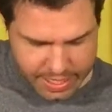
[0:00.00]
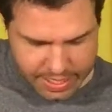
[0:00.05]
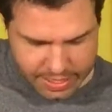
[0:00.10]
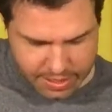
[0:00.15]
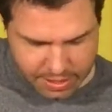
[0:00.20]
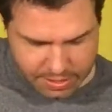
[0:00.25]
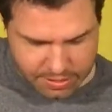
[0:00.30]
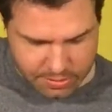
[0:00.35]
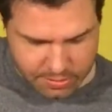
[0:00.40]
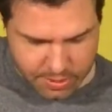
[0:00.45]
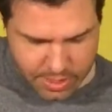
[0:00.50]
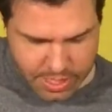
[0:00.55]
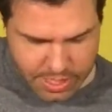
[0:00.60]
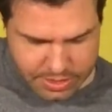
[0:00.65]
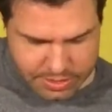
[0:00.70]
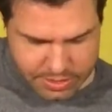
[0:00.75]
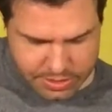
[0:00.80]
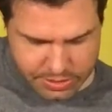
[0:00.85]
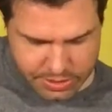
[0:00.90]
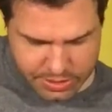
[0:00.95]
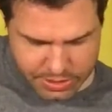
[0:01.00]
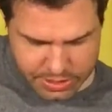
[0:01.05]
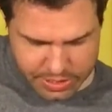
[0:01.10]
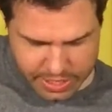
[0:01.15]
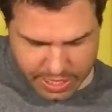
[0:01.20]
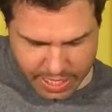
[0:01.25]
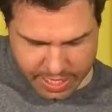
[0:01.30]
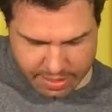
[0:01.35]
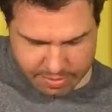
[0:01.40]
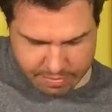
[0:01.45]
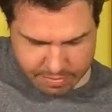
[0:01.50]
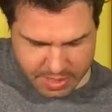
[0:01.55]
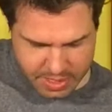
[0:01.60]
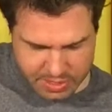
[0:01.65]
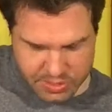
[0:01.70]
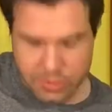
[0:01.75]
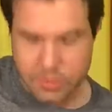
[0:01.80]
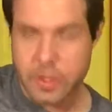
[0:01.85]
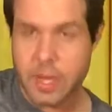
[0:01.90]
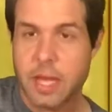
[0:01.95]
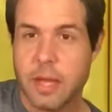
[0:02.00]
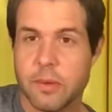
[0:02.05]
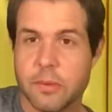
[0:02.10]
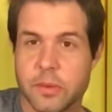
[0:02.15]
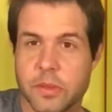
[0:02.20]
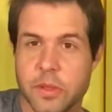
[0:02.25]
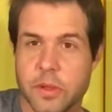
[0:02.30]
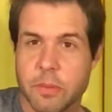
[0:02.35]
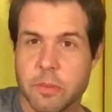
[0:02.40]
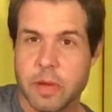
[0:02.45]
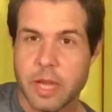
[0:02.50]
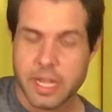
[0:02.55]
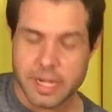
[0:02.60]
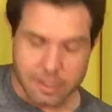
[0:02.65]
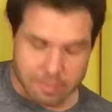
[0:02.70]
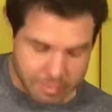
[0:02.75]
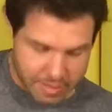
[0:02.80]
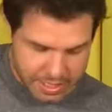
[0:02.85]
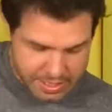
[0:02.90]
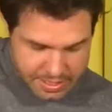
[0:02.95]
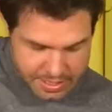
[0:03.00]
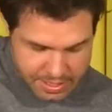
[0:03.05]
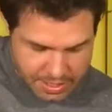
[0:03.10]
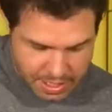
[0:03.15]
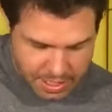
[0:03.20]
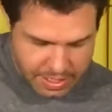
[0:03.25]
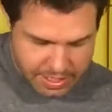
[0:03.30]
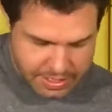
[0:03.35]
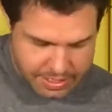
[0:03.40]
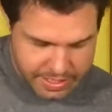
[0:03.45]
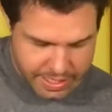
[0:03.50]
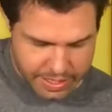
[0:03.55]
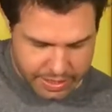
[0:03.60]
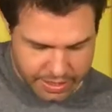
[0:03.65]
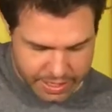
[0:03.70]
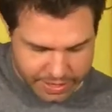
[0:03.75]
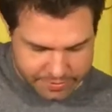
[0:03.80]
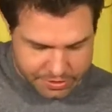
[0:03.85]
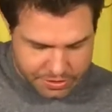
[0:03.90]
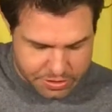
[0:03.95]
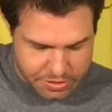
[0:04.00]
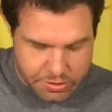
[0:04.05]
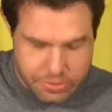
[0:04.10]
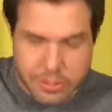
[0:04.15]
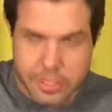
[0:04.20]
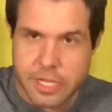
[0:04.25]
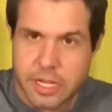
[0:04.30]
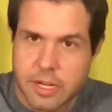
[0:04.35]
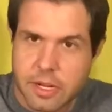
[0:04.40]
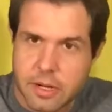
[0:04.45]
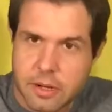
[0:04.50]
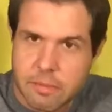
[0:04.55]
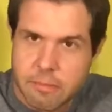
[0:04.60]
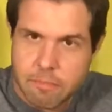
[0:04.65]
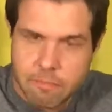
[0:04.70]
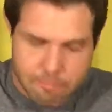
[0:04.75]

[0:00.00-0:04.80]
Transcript: And otherwise, you can just kind of mess around with your minor pentatonic scale after doing your...